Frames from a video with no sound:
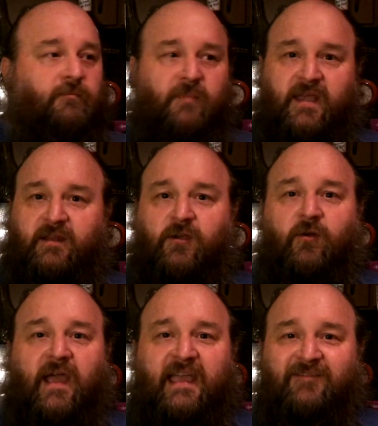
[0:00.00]
Made a
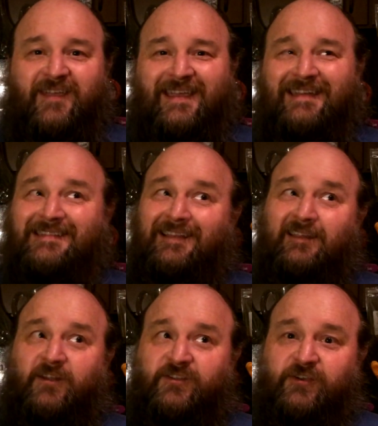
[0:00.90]
gravy and it's a
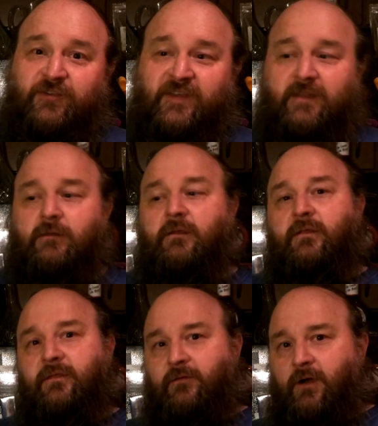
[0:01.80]
little too thin,
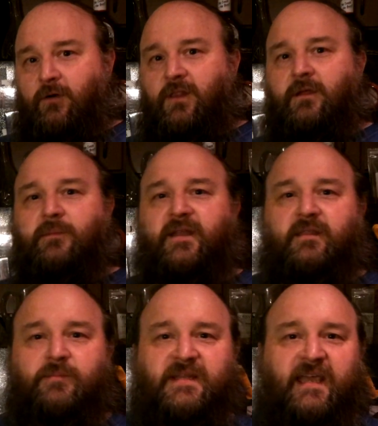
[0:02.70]
throw a little bit of
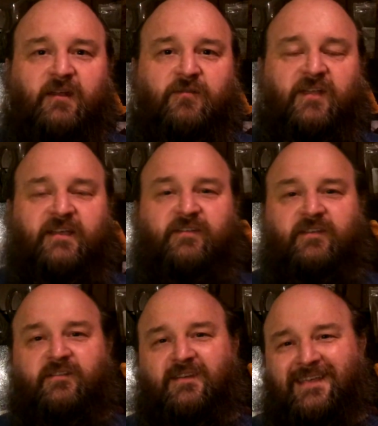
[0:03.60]
the potato flakes in there.